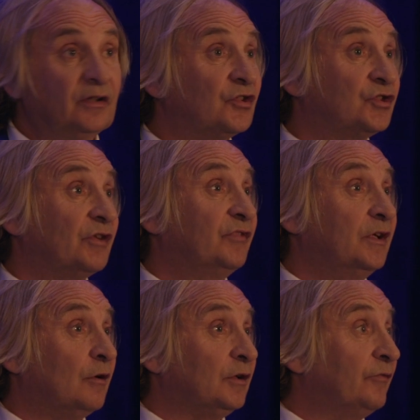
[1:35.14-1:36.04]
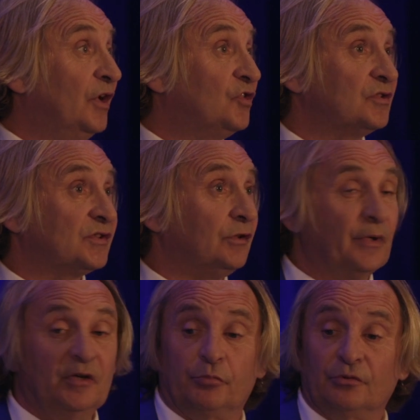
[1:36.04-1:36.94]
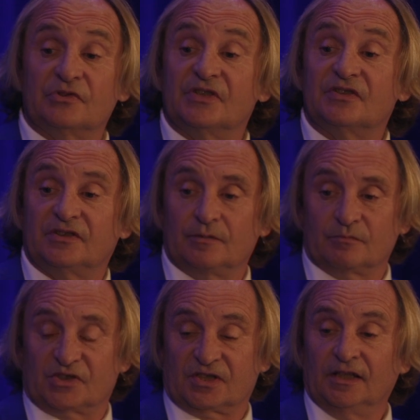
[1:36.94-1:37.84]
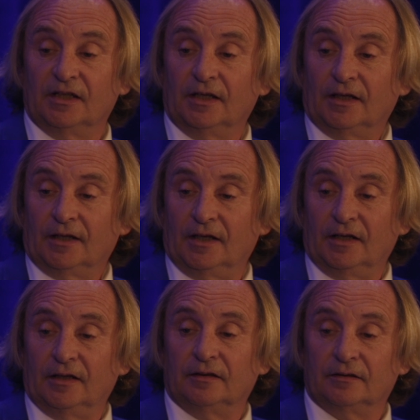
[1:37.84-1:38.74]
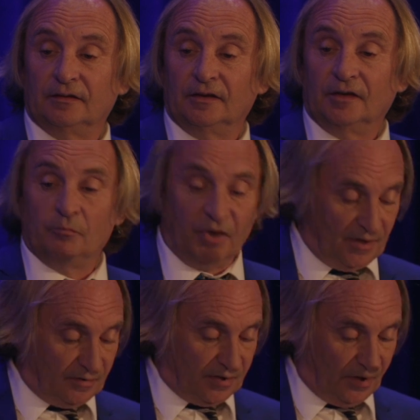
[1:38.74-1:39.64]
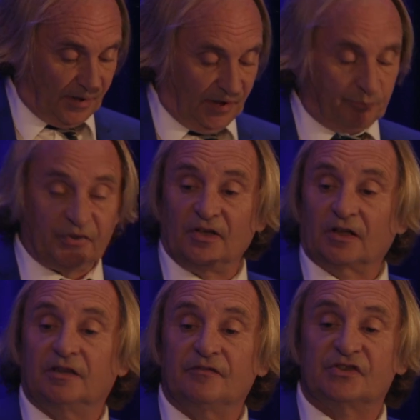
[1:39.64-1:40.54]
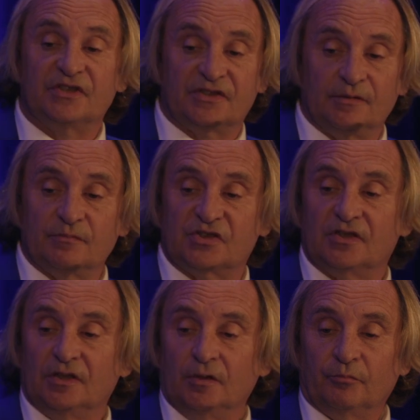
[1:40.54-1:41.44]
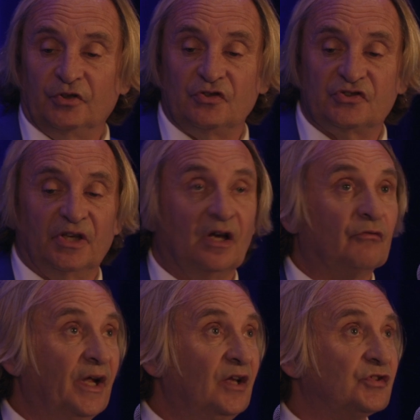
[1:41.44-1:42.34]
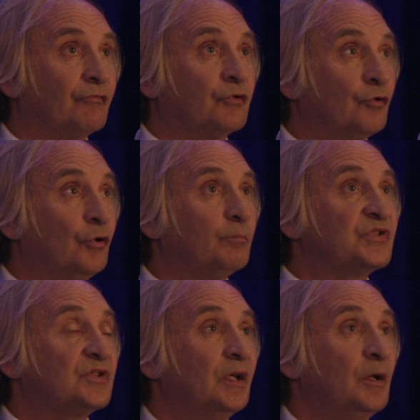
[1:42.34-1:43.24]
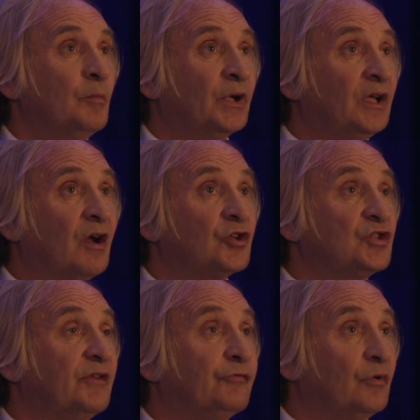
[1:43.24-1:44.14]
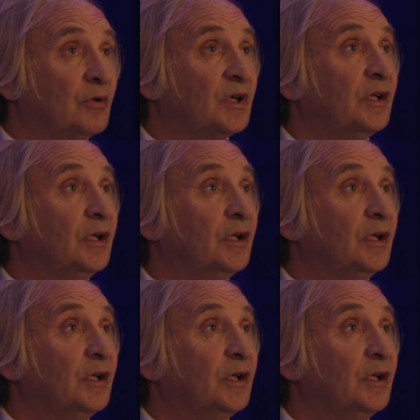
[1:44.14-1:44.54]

under shifting cultivations, low input systems, uh, but highly productive systems, producing a range of crops, but largely for